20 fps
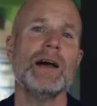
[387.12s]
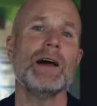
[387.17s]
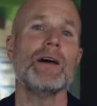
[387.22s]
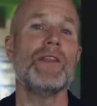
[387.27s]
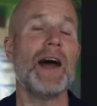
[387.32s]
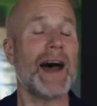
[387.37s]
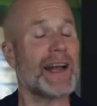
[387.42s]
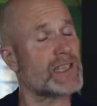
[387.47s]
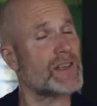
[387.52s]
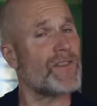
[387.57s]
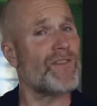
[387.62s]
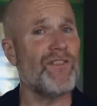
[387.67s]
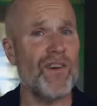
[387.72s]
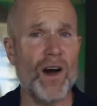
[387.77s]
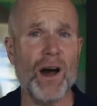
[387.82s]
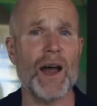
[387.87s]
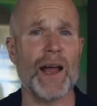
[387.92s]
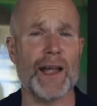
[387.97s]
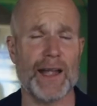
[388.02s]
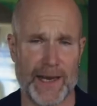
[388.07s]
That's
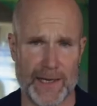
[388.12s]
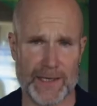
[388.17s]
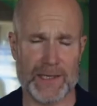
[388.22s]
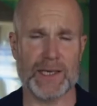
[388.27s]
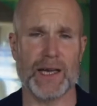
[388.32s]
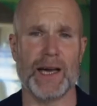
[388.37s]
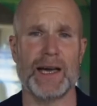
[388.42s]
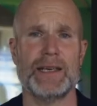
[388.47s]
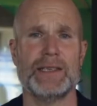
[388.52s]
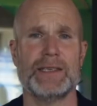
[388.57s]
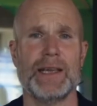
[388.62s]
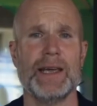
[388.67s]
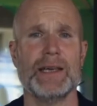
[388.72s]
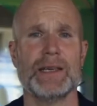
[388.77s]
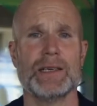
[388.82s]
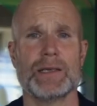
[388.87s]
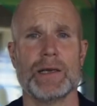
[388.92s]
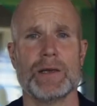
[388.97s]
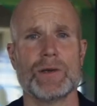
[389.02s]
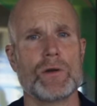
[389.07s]
fine inside a data
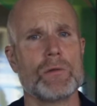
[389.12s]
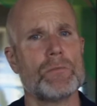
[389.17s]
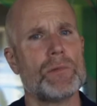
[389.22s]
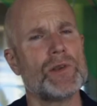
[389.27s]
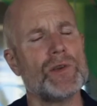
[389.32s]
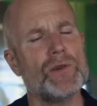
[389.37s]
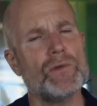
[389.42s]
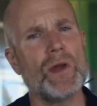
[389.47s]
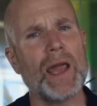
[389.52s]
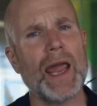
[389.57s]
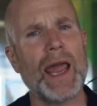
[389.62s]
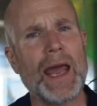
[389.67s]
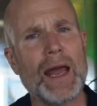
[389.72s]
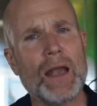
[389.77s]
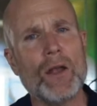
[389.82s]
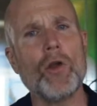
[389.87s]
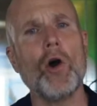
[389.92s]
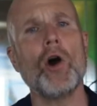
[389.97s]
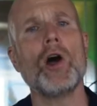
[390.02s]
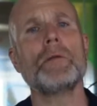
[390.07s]
center, but you
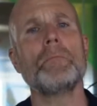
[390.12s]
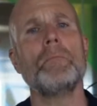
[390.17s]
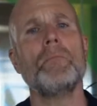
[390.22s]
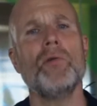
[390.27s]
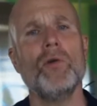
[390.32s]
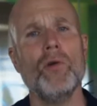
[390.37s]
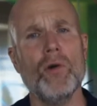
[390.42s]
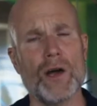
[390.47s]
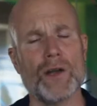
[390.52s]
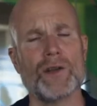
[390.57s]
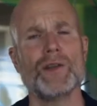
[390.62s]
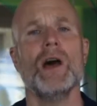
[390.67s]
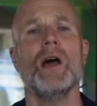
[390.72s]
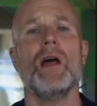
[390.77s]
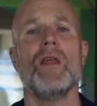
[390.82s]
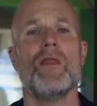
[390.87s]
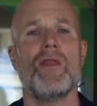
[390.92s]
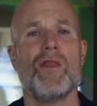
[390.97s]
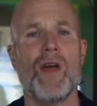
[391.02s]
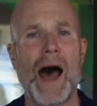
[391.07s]
cannot
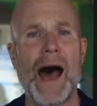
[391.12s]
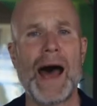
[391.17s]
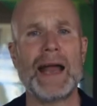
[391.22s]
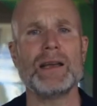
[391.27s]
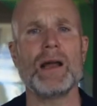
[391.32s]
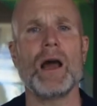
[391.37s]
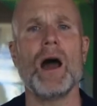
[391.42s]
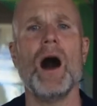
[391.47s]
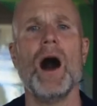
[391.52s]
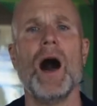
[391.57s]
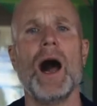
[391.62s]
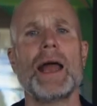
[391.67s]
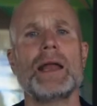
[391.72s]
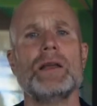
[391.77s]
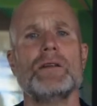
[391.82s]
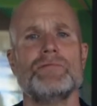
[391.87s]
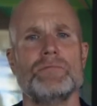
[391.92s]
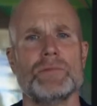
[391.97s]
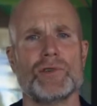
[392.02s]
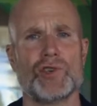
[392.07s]
put that kind
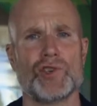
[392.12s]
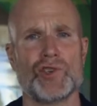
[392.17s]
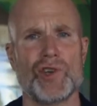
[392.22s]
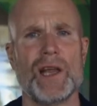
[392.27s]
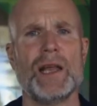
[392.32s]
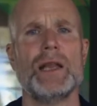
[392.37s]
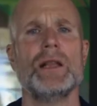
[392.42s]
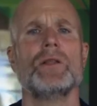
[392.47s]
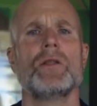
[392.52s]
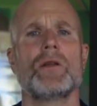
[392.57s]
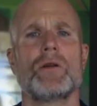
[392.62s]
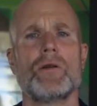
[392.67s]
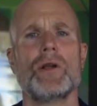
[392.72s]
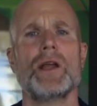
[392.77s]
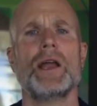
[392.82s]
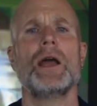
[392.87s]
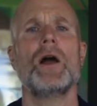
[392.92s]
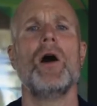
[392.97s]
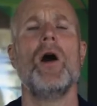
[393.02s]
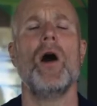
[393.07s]
of machine
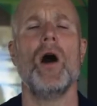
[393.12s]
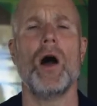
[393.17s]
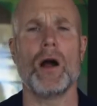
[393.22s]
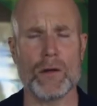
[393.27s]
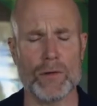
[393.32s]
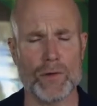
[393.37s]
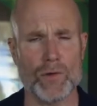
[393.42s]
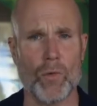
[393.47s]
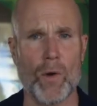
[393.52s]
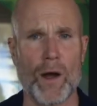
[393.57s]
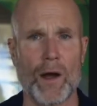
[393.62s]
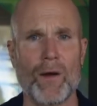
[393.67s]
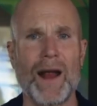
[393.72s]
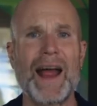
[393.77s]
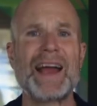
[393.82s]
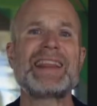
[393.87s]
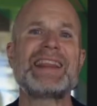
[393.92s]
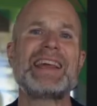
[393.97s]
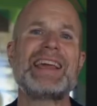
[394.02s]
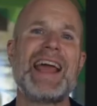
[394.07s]
learning hardware
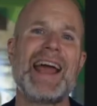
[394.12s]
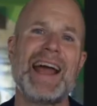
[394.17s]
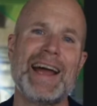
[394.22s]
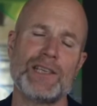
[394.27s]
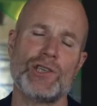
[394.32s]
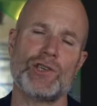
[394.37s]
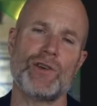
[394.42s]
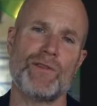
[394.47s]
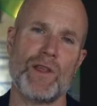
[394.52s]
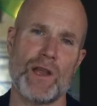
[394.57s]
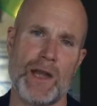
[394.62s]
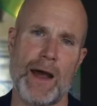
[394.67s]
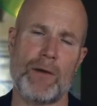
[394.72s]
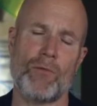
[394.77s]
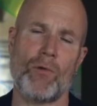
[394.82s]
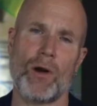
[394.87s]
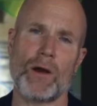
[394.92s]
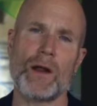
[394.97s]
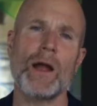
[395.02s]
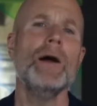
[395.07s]
at the edge of the
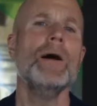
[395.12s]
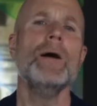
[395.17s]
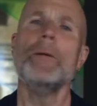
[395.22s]
network.